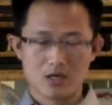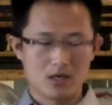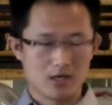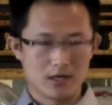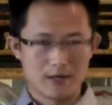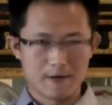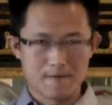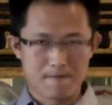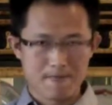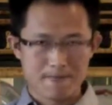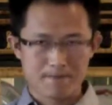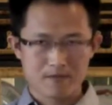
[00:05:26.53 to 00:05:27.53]
um,
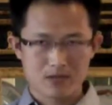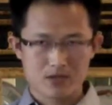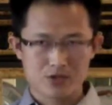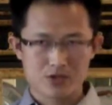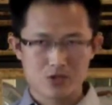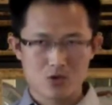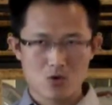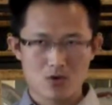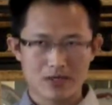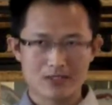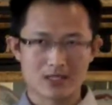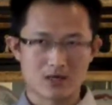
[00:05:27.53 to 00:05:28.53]
so
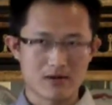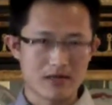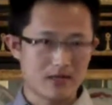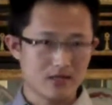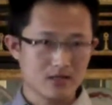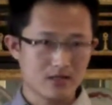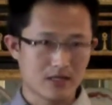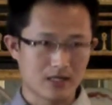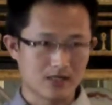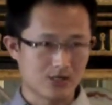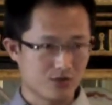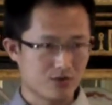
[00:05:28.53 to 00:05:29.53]
integrated
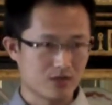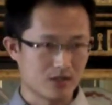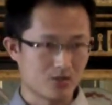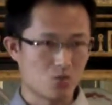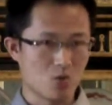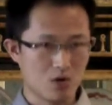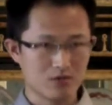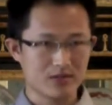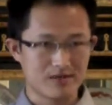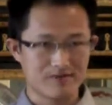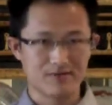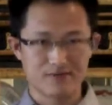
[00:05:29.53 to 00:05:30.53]
that the students won't
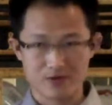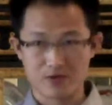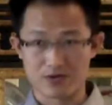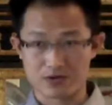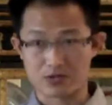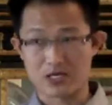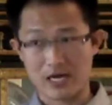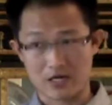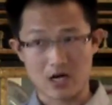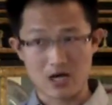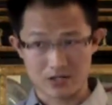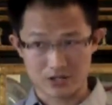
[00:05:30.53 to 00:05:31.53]
even feel there's
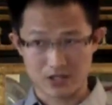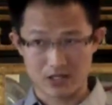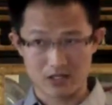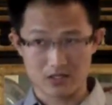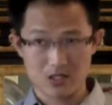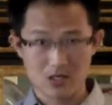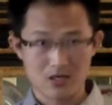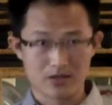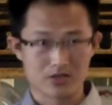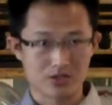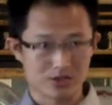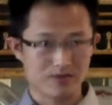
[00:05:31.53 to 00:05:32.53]
technology in it.
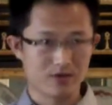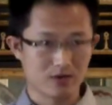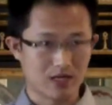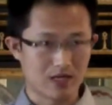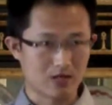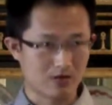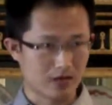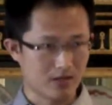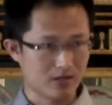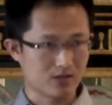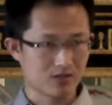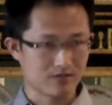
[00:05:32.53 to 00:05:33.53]
They just feel like, okay,
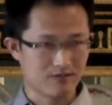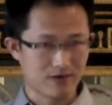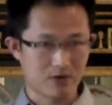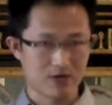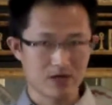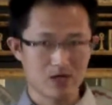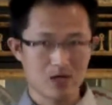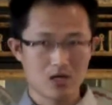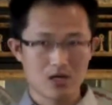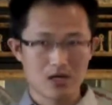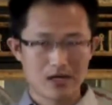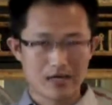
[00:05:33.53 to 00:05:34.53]
this is very
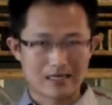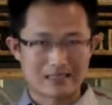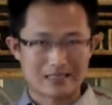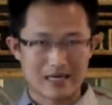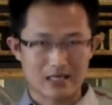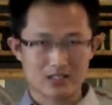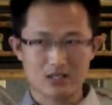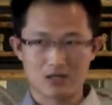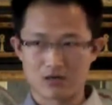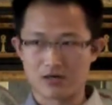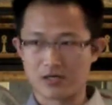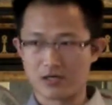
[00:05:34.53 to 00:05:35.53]
intact
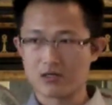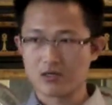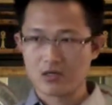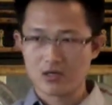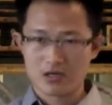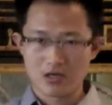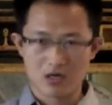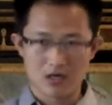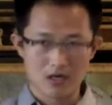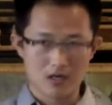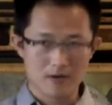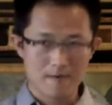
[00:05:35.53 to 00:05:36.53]
learning
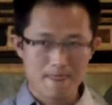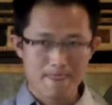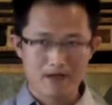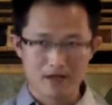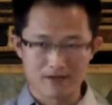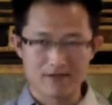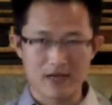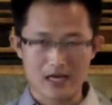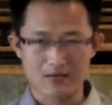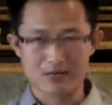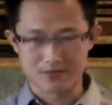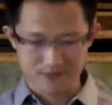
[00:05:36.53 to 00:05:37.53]
uh, in
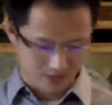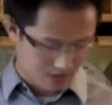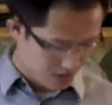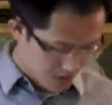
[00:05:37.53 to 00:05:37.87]
atmosphere.